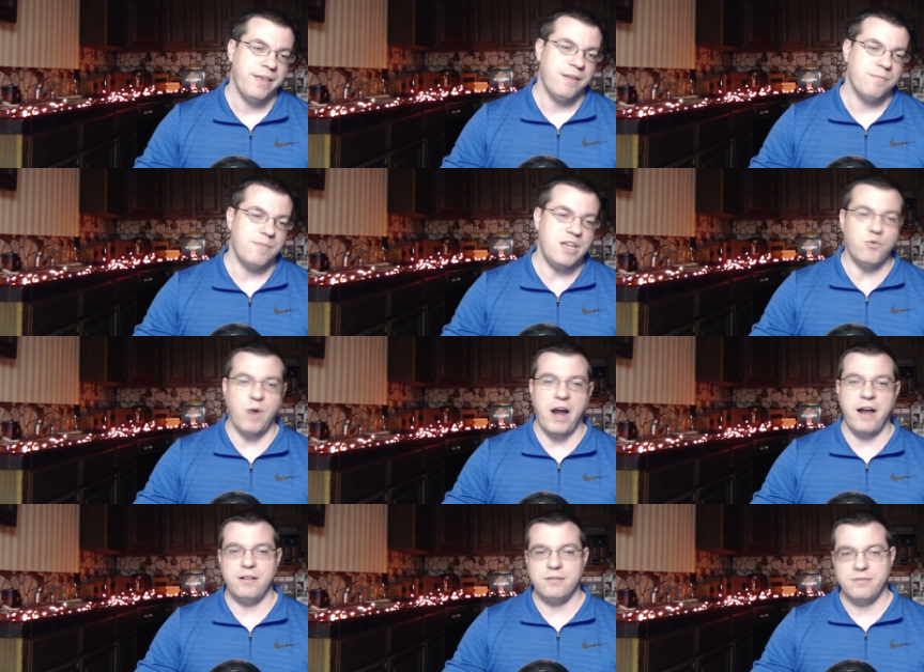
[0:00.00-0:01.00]

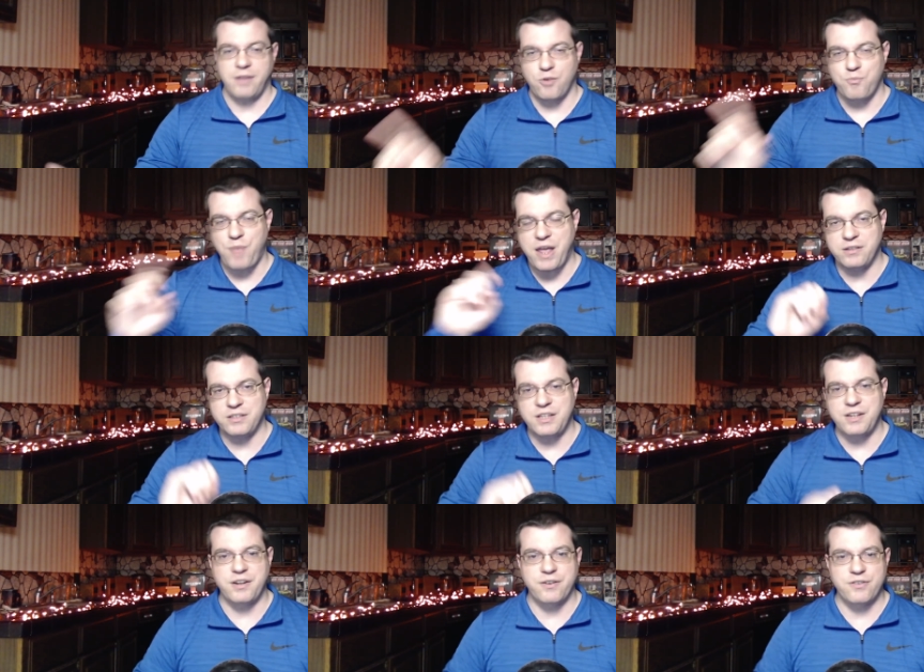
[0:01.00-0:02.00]
Meanwhile, our male
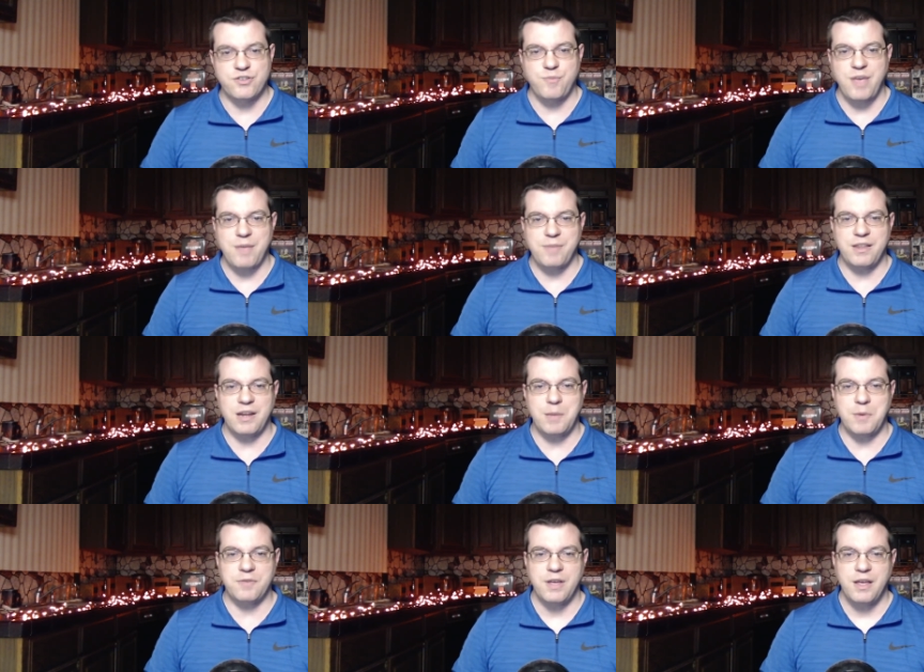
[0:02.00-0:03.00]
lead here is a man by the name
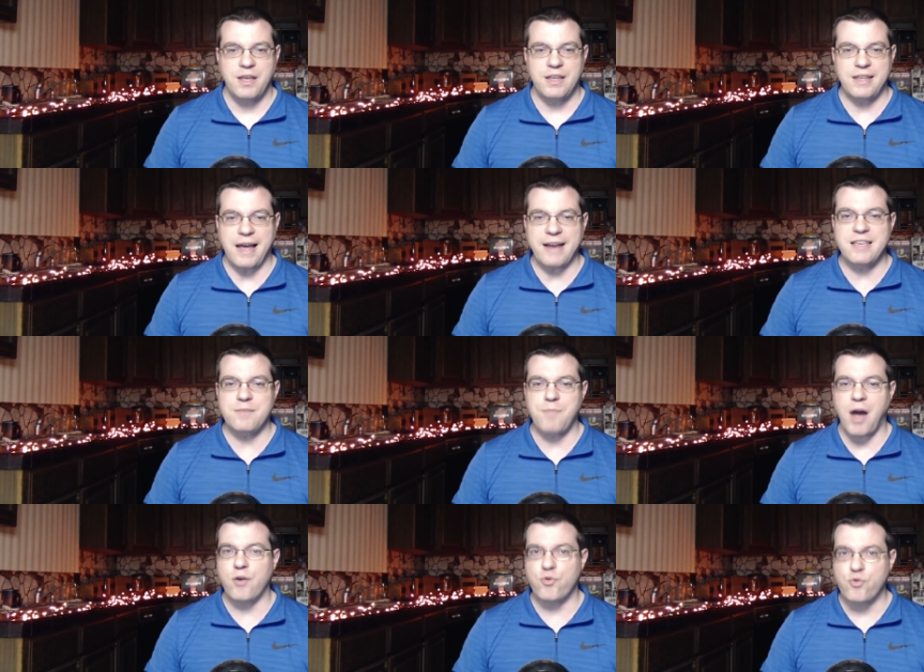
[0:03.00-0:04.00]
of
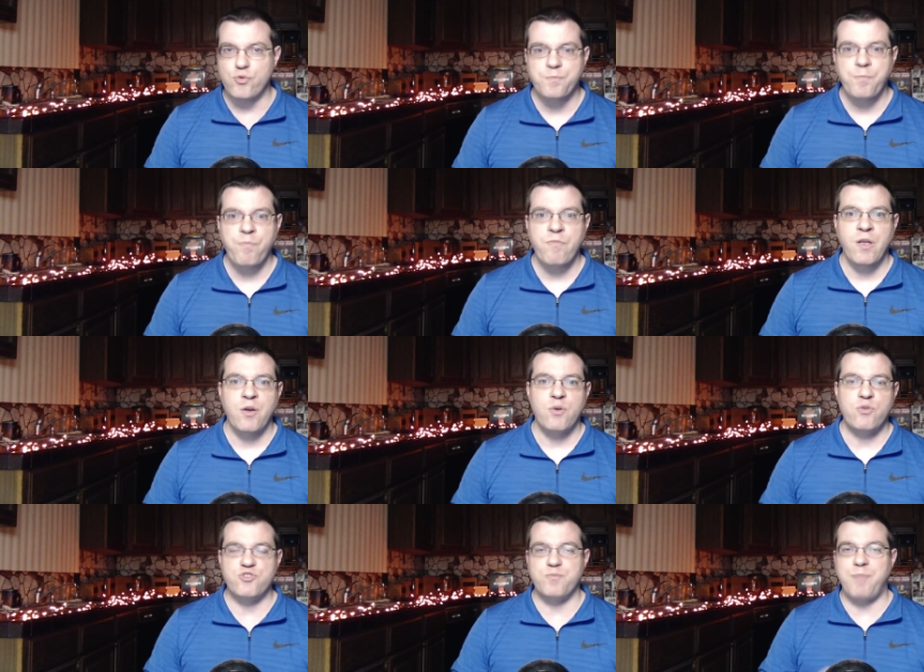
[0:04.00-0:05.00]
Hyakki-maru,
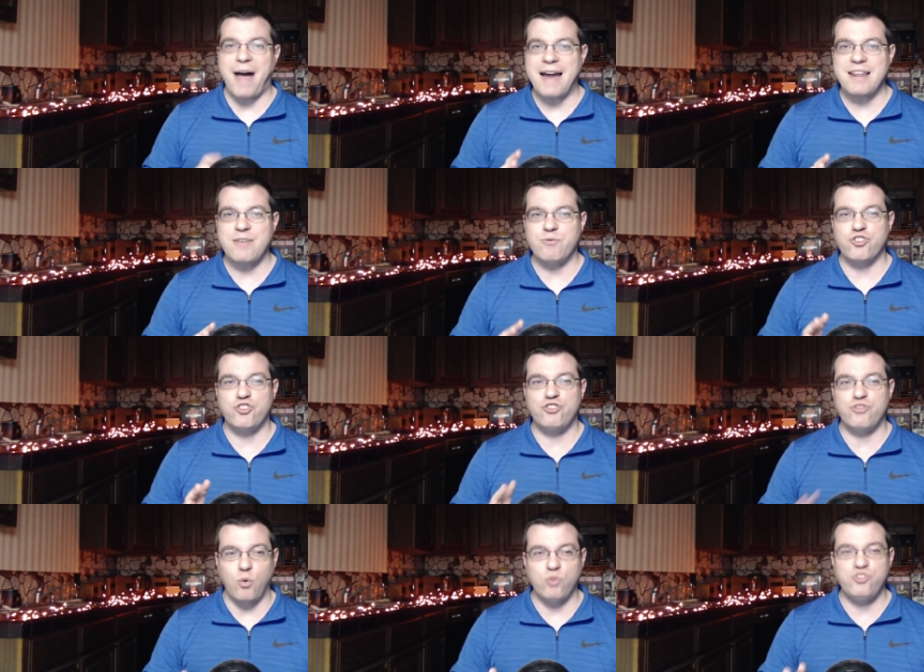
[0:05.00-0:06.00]
whose body was
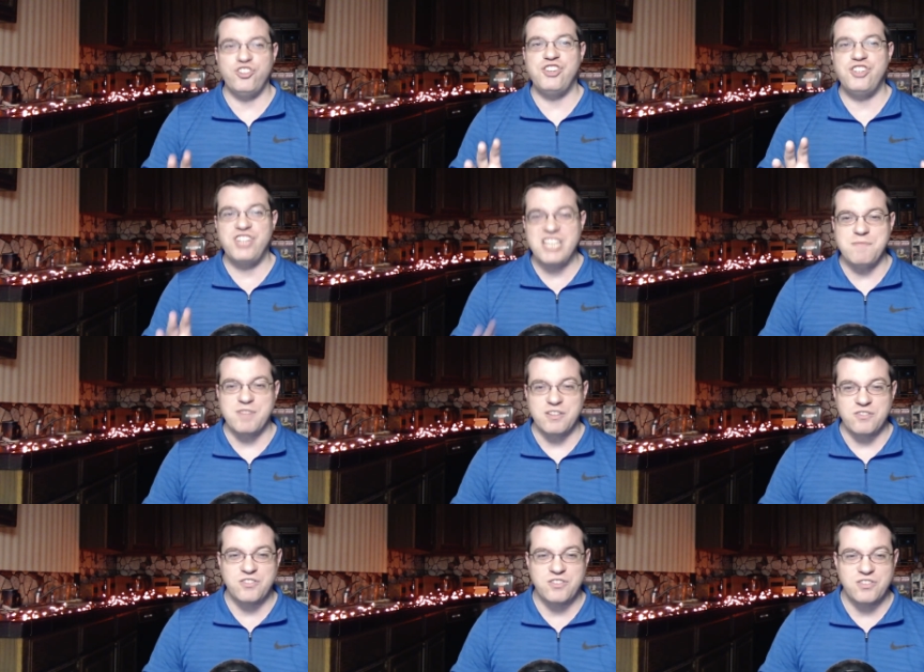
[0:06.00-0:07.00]
sold to
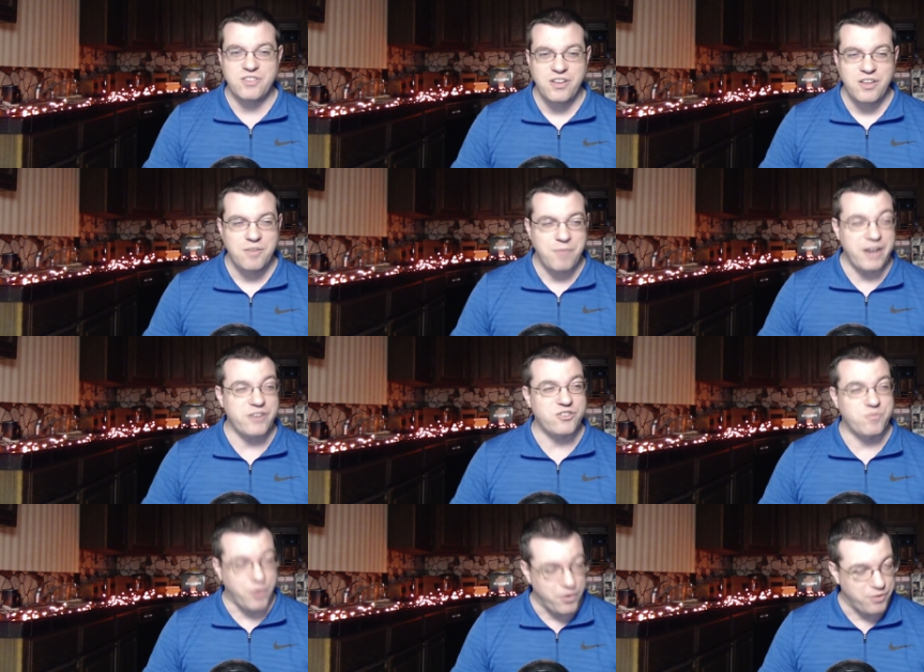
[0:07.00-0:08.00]
demons by his
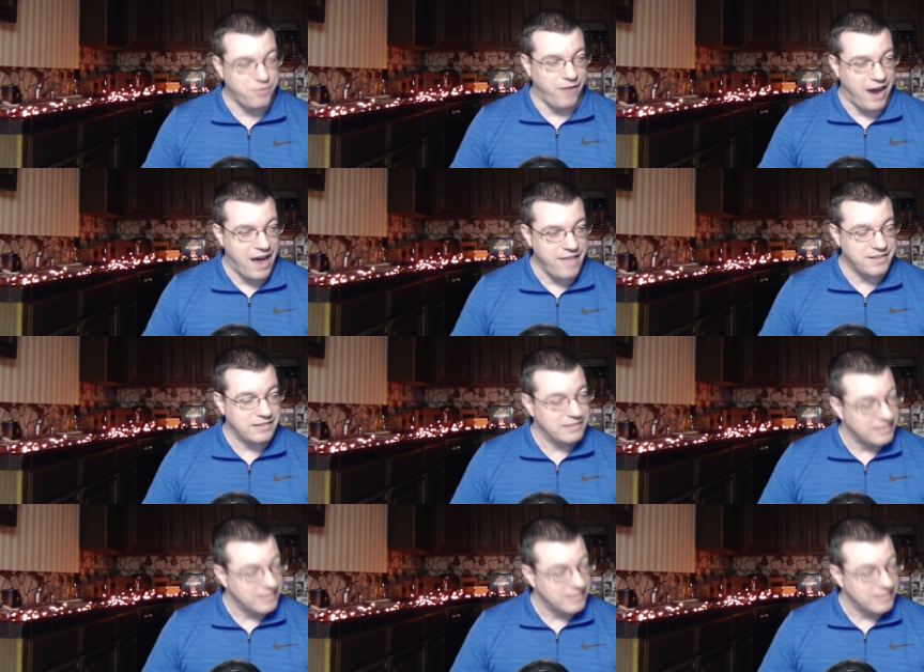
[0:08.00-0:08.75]
birth father